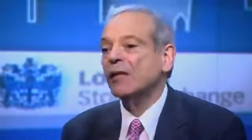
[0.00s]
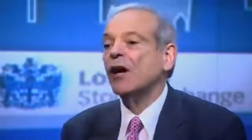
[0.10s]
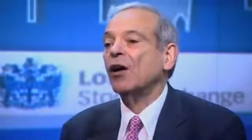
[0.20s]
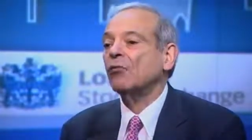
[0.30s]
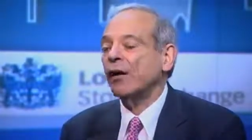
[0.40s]

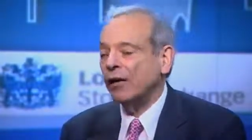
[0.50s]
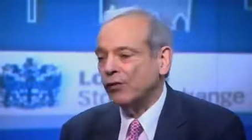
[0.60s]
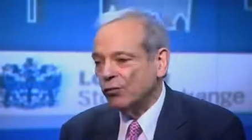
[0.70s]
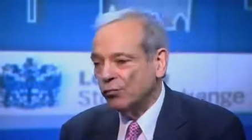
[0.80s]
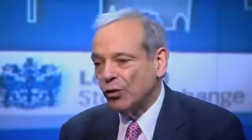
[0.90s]

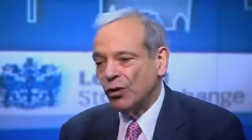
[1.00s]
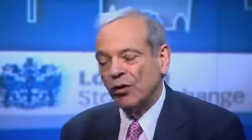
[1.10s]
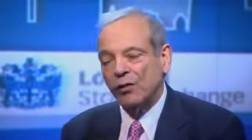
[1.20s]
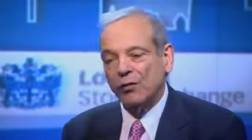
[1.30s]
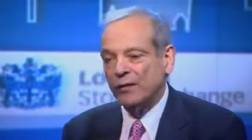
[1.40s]
around the
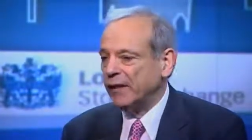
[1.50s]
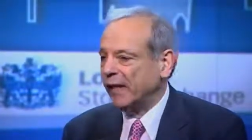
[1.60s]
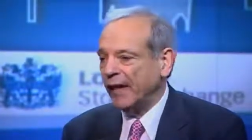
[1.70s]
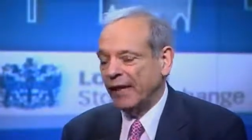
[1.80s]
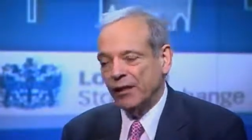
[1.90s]
world, in
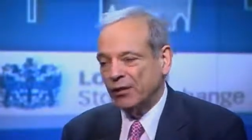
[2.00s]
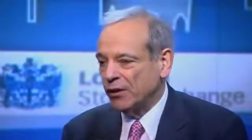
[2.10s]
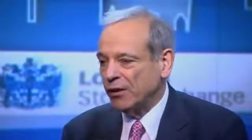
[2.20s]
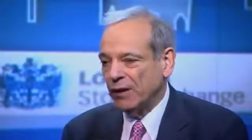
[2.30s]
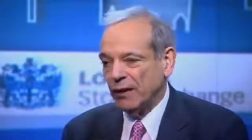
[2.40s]

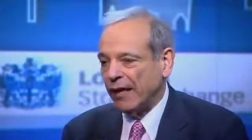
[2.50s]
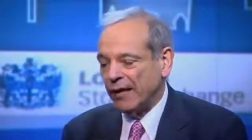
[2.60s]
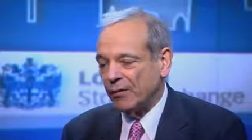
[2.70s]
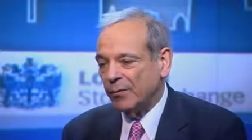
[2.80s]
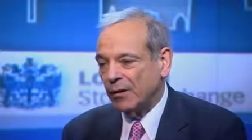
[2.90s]
Asia,
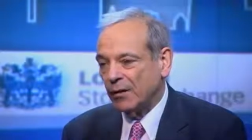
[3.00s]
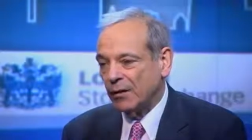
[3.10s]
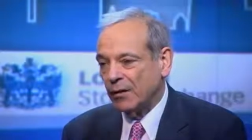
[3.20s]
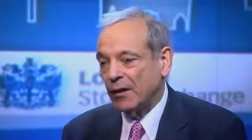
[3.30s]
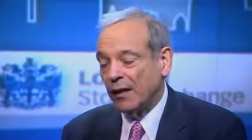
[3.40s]
Latin
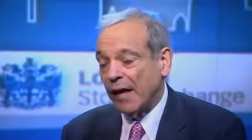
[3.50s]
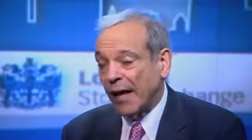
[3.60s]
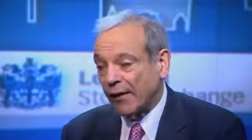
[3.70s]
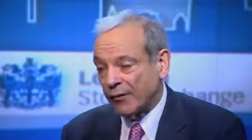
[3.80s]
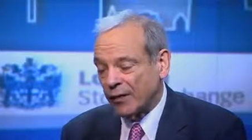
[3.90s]
America,
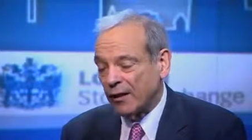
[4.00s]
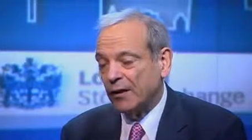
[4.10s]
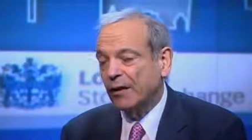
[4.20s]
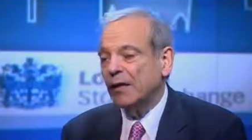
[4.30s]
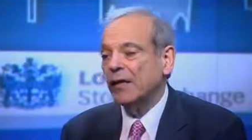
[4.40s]

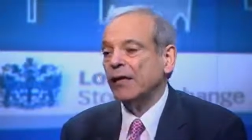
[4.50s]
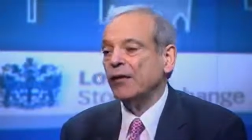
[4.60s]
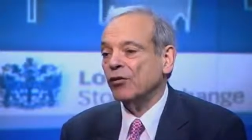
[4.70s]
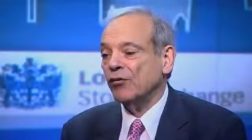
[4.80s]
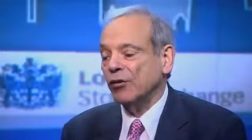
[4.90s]
Africa,
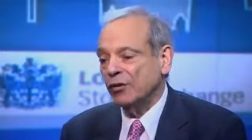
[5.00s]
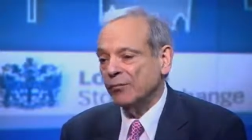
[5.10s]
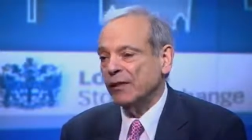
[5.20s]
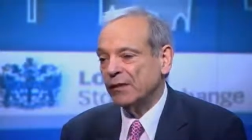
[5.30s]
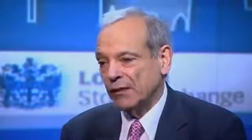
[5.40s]
in order to
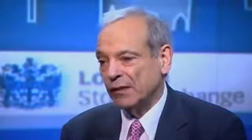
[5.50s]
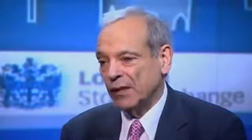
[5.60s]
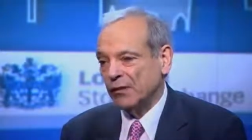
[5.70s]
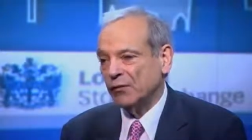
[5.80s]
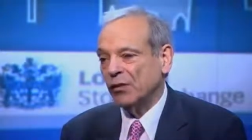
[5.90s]
be
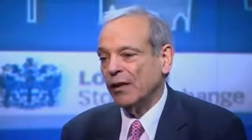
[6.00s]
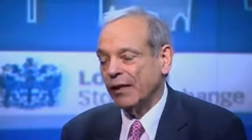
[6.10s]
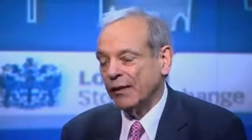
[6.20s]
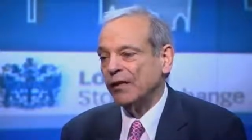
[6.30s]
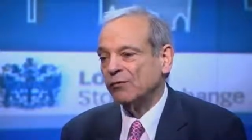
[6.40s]
successful,
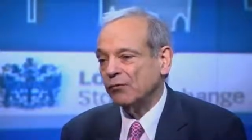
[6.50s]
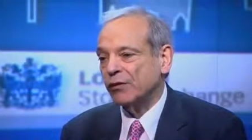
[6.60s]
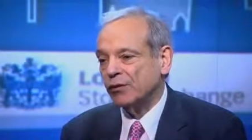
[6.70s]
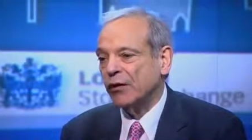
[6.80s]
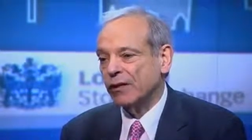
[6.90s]
and that's what we're
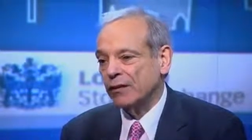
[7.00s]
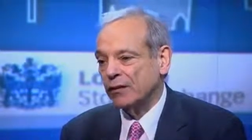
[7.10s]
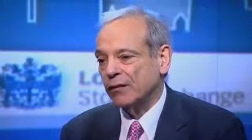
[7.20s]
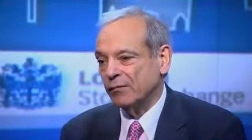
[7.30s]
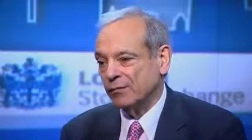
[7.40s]
trying to
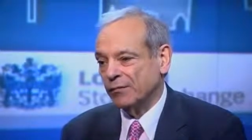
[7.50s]
do.